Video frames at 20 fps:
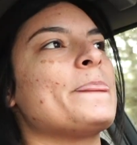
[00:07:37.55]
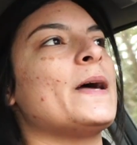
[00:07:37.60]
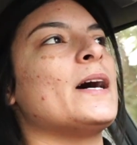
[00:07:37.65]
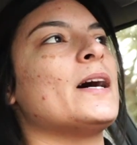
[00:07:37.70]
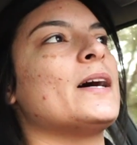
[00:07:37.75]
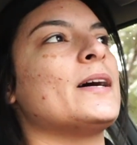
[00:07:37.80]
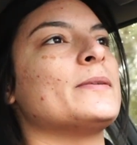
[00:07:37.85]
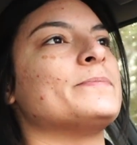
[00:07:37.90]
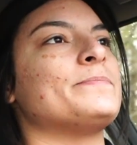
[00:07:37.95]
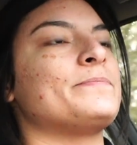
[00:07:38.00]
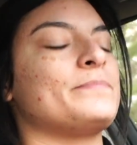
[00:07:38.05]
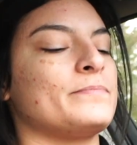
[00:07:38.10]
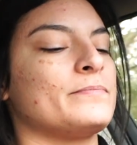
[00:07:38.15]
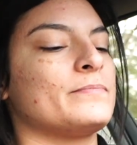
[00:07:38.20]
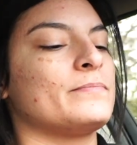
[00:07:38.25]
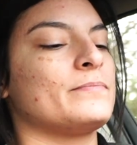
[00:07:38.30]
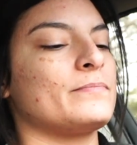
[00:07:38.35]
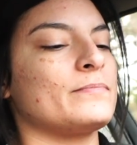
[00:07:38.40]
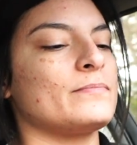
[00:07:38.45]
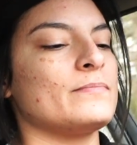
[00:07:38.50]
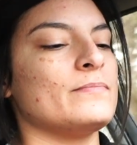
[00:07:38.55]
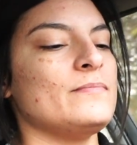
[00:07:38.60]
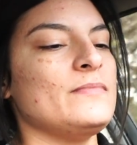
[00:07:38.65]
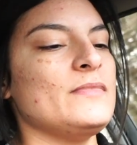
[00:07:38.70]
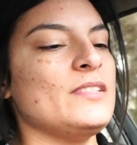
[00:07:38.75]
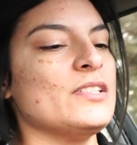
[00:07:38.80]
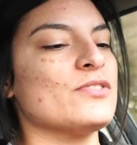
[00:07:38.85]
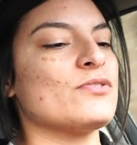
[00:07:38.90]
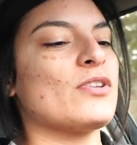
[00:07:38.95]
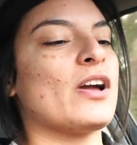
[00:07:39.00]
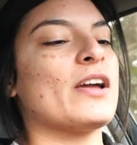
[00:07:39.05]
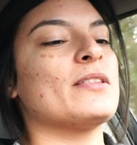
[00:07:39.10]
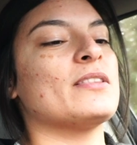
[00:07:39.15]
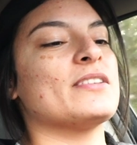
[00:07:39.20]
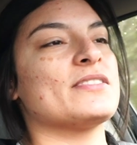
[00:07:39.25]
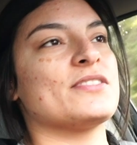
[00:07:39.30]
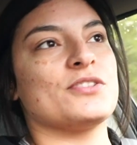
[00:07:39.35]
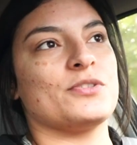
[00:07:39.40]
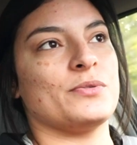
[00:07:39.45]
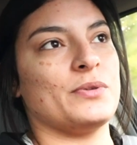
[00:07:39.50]
Um, so I
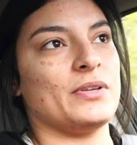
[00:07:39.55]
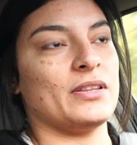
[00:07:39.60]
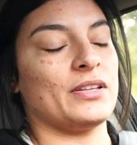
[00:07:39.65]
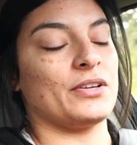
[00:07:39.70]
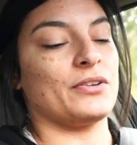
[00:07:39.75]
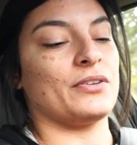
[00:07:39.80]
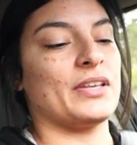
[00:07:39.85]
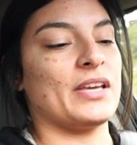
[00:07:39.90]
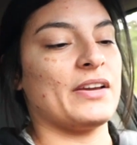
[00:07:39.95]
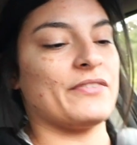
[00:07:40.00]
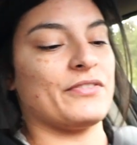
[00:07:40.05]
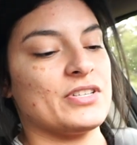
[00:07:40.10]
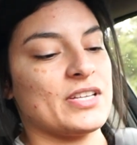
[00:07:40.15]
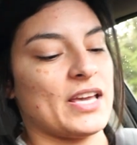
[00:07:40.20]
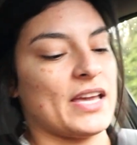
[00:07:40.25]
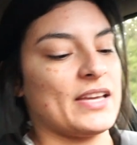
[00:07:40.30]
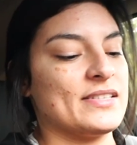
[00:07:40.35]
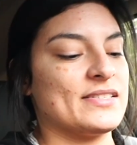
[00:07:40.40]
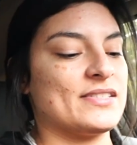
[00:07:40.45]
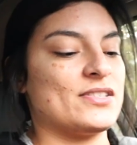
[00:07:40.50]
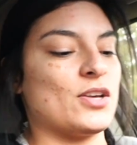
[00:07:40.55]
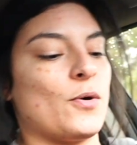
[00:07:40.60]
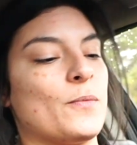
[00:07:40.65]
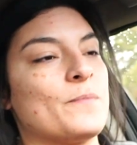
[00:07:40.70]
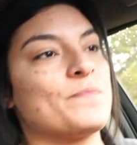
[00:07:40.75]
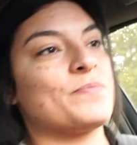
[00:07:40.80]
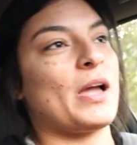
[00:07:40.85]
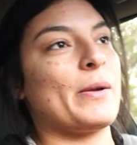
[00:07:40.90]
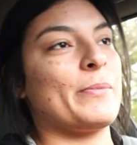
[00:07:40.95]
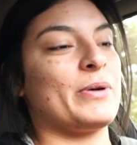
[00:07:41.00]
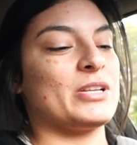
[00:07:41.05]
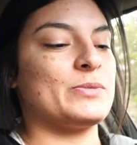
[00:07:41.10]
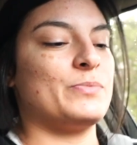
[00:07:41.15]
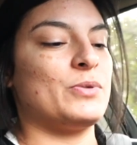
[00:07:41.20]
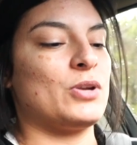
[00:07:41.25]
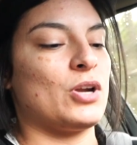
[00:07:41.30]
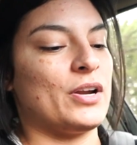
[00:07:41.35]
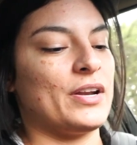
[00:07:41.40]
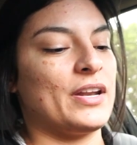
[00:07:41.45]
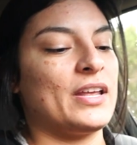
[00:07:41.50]
listen to it literally every day. So I'm about to
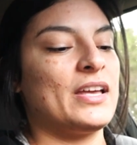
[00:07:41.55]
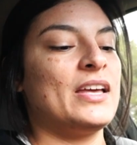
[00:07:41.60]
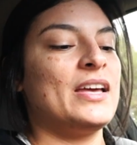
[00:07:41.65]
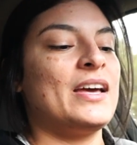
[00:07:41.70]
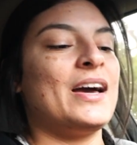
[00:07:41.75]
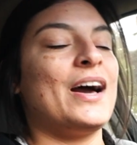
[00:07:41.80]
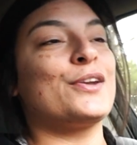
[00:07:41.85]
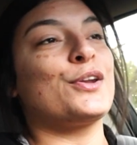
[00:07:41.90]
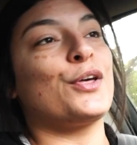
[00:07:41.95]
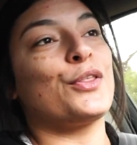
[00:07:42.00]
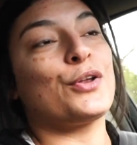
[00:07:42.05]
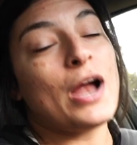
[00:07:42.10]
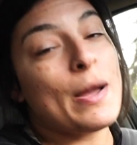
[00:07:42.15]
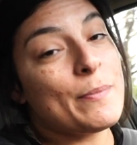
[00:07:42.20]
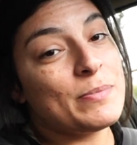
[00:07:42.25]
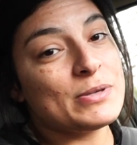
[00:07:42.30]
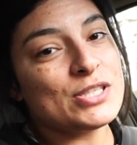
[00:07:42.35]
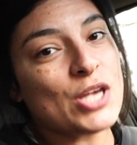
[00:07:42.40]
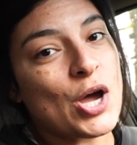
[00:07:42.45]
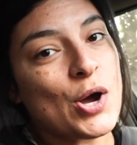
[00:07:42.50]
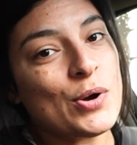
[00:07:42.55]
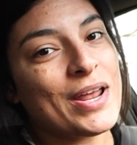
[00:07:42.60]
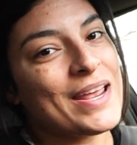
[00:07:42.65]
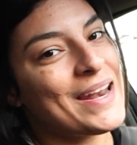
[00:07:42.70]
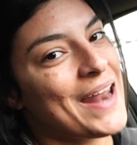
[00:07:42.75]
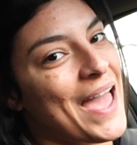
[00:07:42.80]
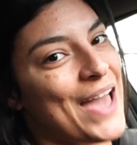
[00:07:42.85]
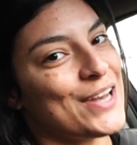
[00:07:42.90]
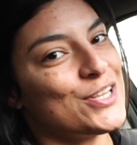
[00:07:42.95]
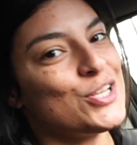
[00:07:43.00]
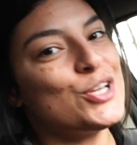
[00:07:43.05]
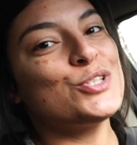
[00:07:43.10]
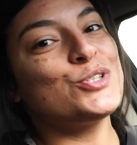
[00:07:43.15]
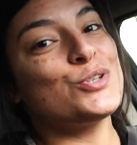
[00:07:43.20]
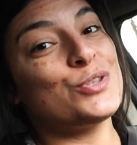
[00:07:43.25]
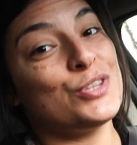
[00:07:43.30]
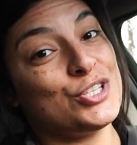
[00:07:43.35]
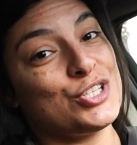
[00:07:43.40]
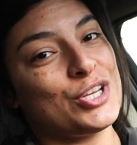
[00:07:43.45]
put on another episode and head to the